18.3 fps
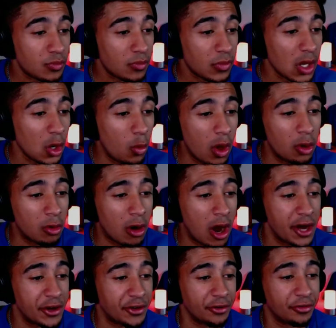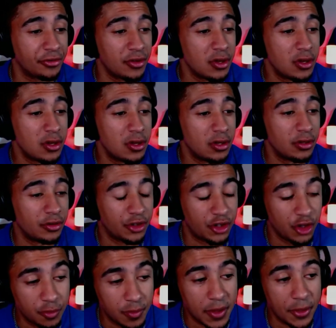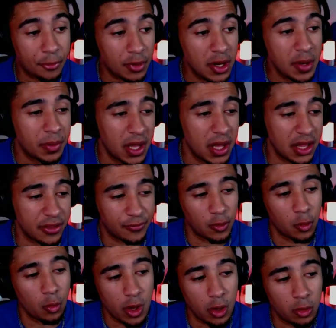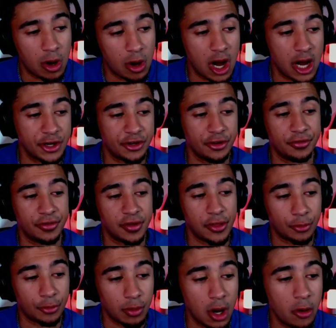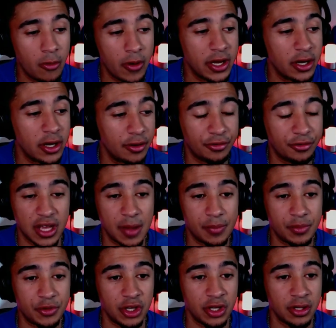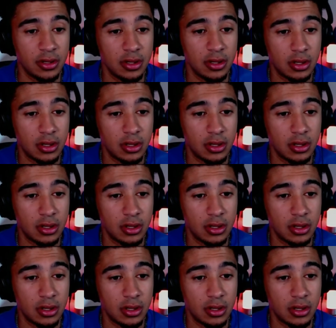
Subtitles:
Will Rogers, 3 plays for Will Rogers to throw an interception.